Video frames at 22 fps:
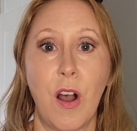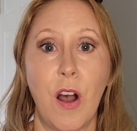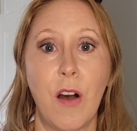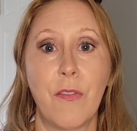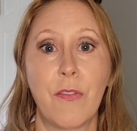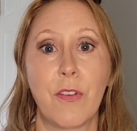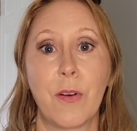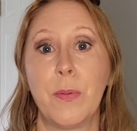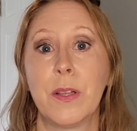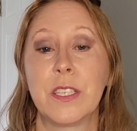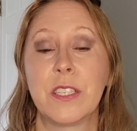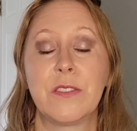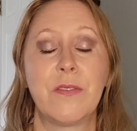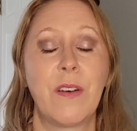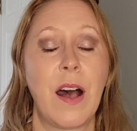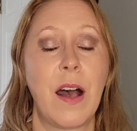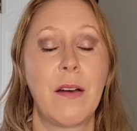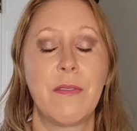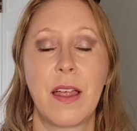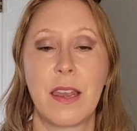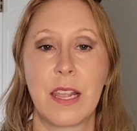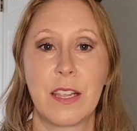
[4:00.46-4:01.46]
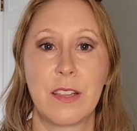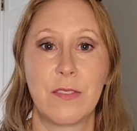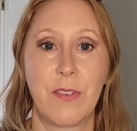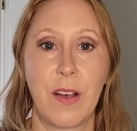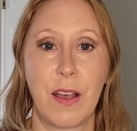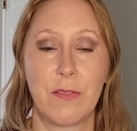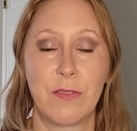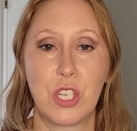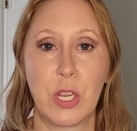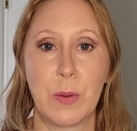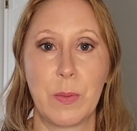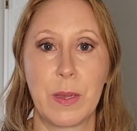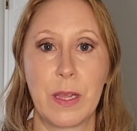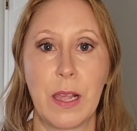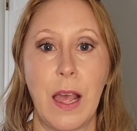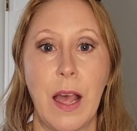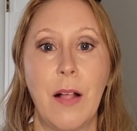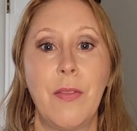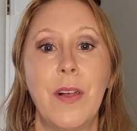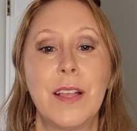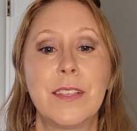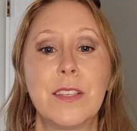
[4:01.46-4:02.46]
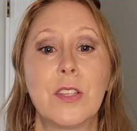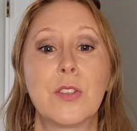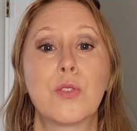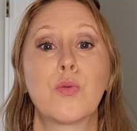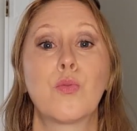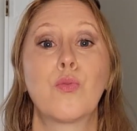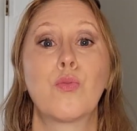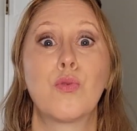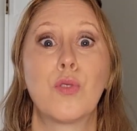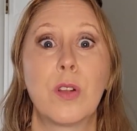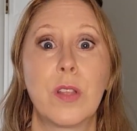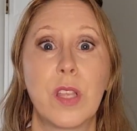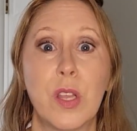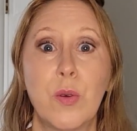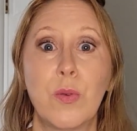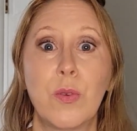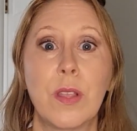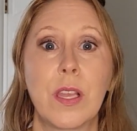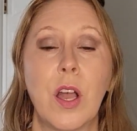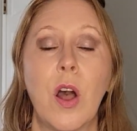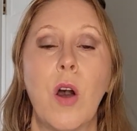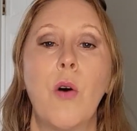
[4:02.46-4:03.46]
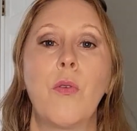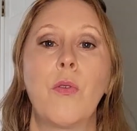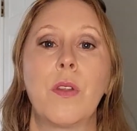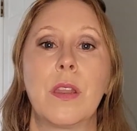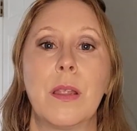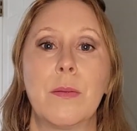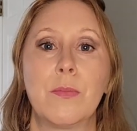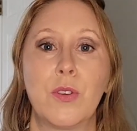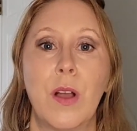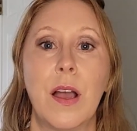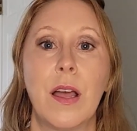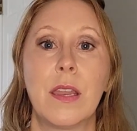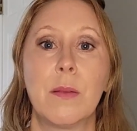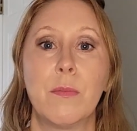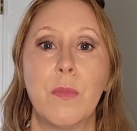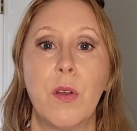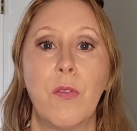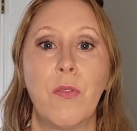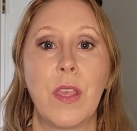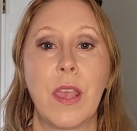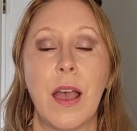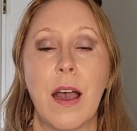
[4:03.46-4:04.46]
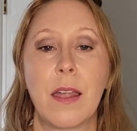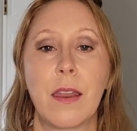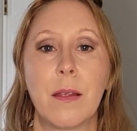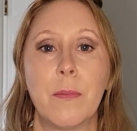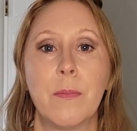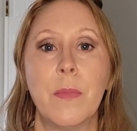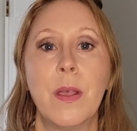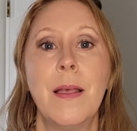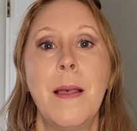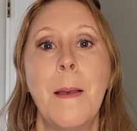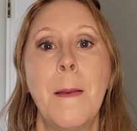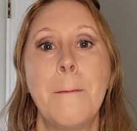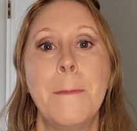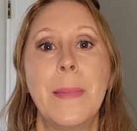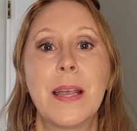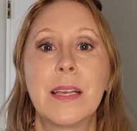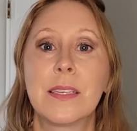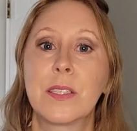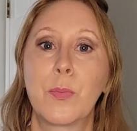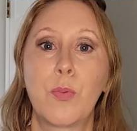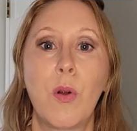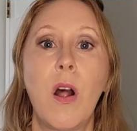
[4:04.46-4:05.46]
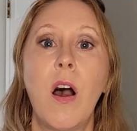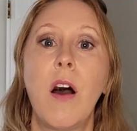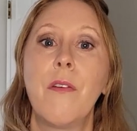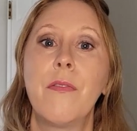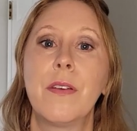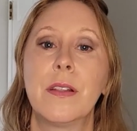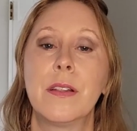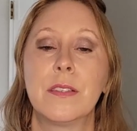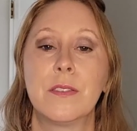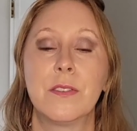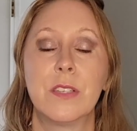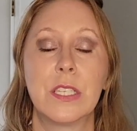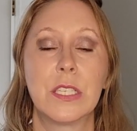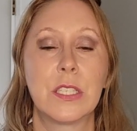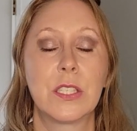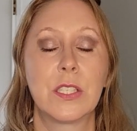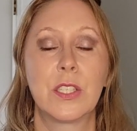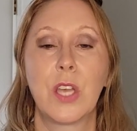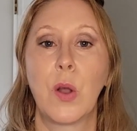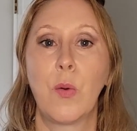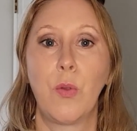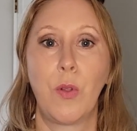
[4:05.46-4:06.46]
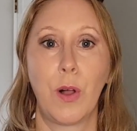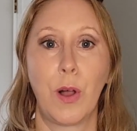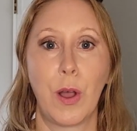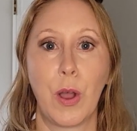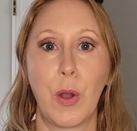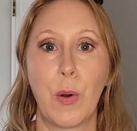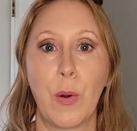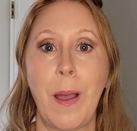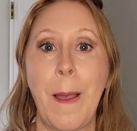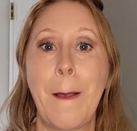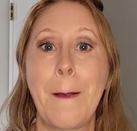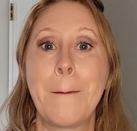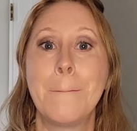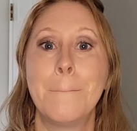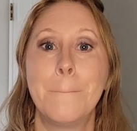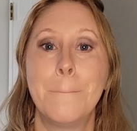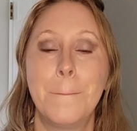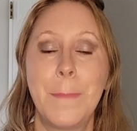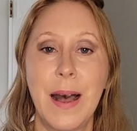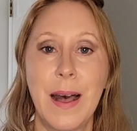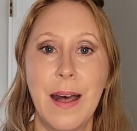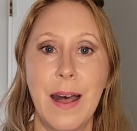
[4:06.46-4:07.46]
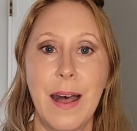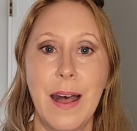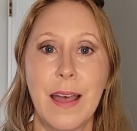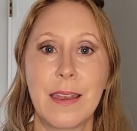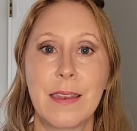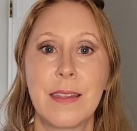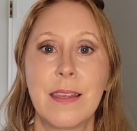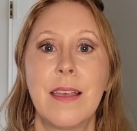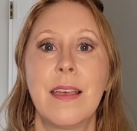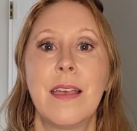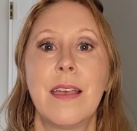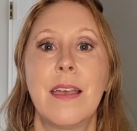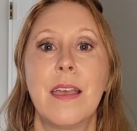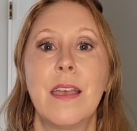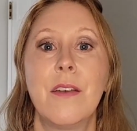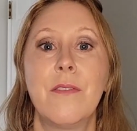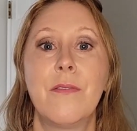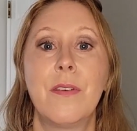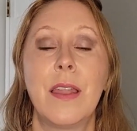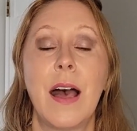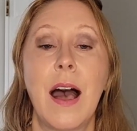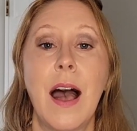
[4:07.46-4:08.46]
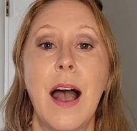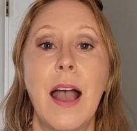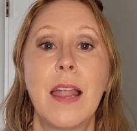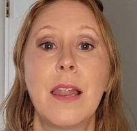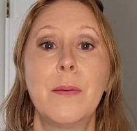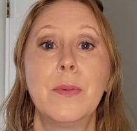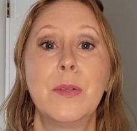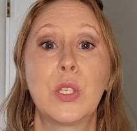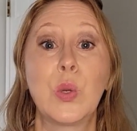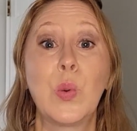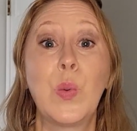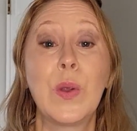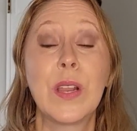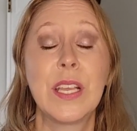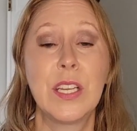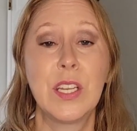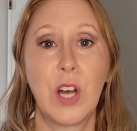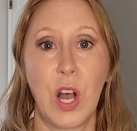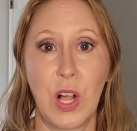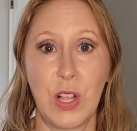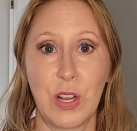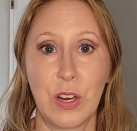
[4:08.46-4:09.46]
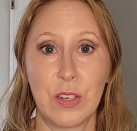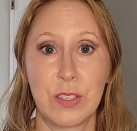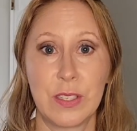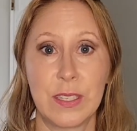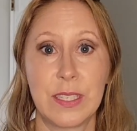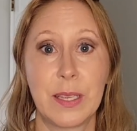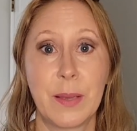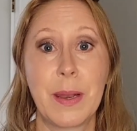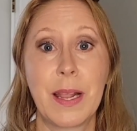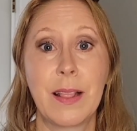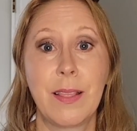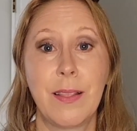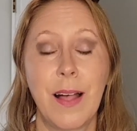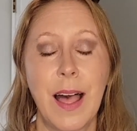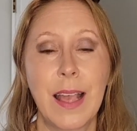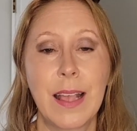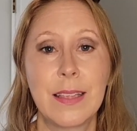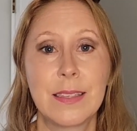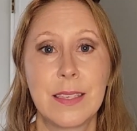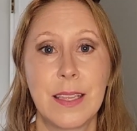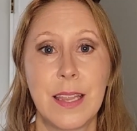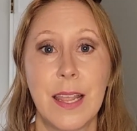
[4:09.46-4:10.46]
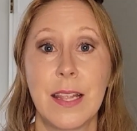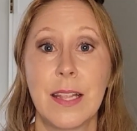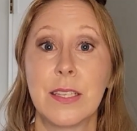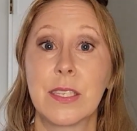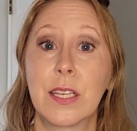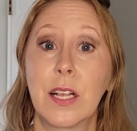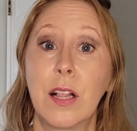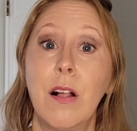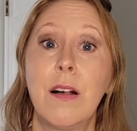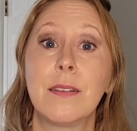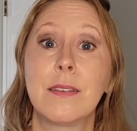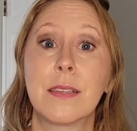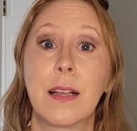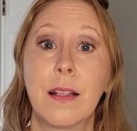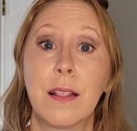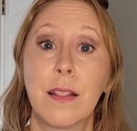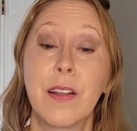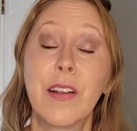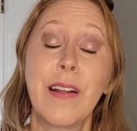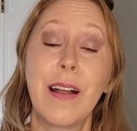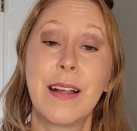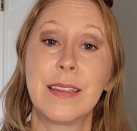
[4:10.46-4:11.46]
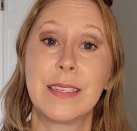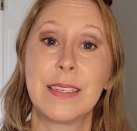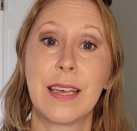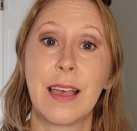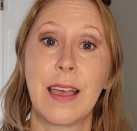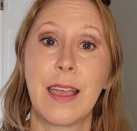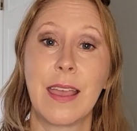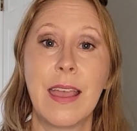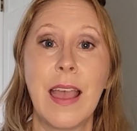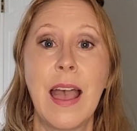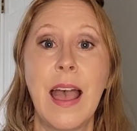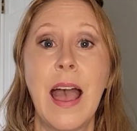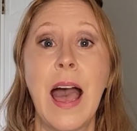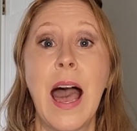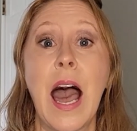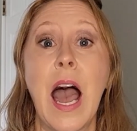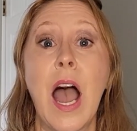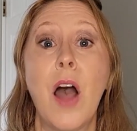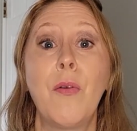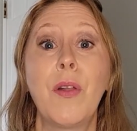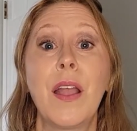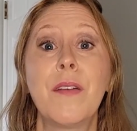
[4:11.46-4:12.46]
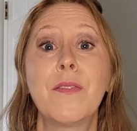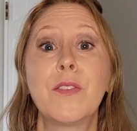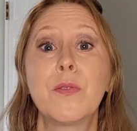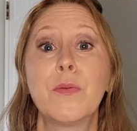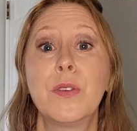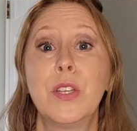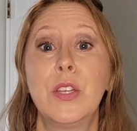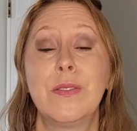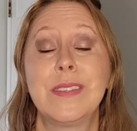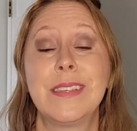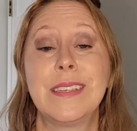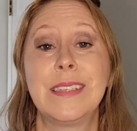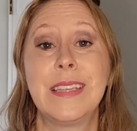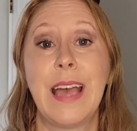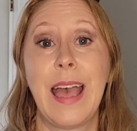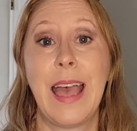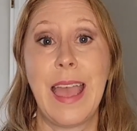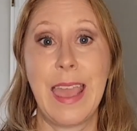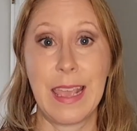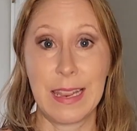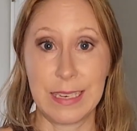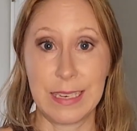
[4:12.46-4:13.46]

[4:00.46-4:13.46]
offer plus $5.95 shipping unless it's really, really old and I'm trying to move the item because the profit is just so low. But if an item is $20 and somebody likes it and it's Closet Clearout Day, I only have to reduce it to